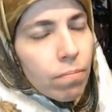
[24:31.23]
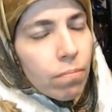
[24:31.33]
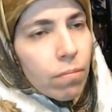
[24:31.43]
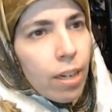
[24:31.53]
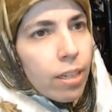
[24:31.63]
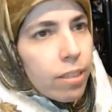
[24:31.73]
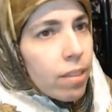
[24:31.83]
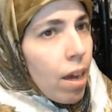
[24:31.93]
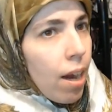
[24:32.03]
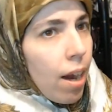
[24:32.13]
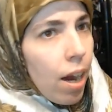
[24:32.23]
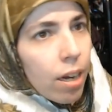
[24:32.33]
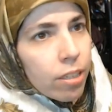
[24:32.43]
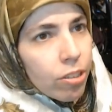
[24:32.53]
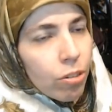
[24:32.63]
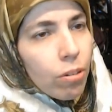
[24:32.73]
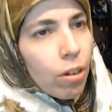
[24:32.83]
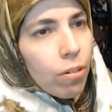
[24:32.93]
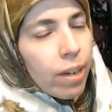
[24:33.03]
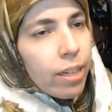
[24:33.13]
It's Hunk
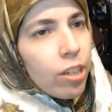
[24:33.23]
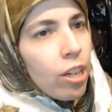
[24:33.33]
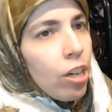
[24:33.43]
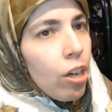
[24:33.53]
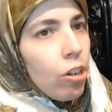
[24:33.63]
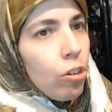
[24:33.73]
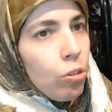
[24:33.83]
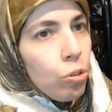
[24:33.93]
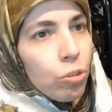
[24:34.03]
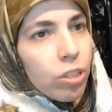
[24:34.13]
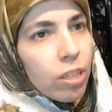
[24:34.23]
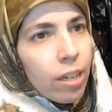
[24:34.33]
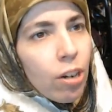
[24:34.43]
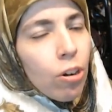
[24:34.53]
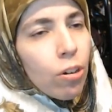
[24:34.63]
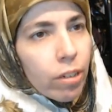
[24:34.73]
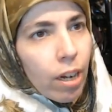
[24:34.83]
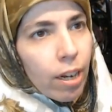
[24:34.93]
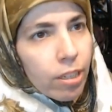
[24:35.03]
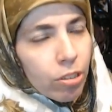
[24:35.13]
Solo and Lucy
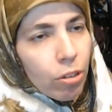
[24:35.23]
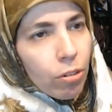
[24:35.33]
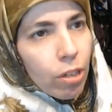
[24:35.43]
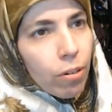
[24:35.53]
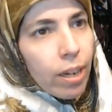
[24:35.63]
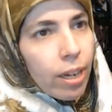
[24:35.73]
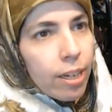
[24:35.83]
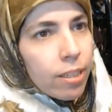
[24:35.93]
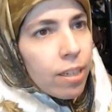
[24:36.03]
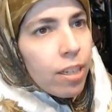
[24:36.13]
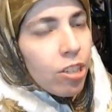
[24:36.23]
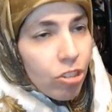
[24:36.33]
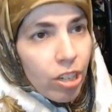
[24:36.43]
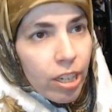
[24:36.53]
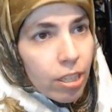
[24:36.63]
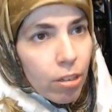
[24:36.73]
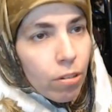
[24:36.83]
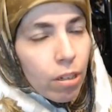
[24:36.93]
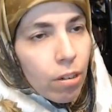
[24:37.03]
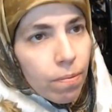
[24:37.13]
Organa Solo and Jake
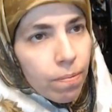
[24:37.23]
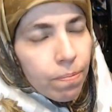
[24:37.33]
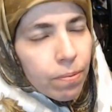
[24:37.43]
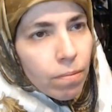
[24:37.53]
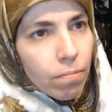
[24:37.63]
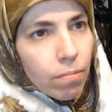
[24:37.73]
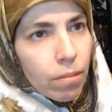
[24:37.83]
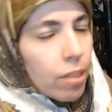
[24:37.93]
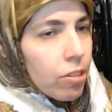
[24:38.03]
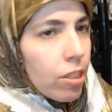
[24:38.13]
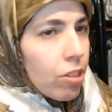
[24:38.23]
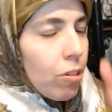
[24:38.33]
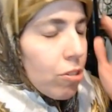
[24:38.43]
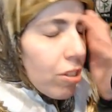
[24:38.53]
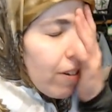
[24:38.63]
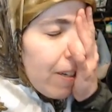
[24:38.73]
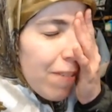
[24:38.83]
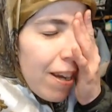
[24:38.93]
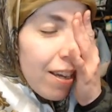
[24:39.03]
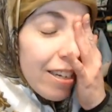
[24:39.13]
Solo. Not Jake Solo, sorry.
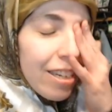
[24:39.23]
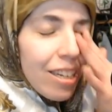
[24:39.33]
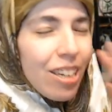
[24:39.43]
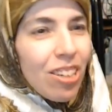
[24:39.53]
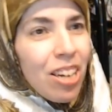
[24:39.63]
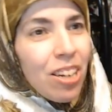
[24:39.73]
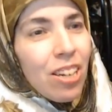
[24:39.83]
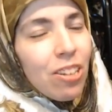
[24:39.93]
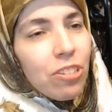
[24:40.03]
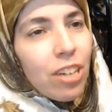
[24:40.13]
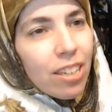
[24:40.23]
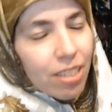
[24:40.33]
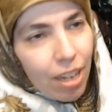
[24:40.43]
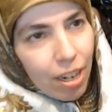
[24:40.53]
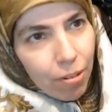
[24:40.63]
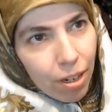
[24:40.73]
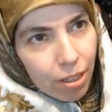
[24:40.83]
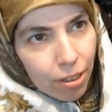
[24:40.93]
Jake Skywalker.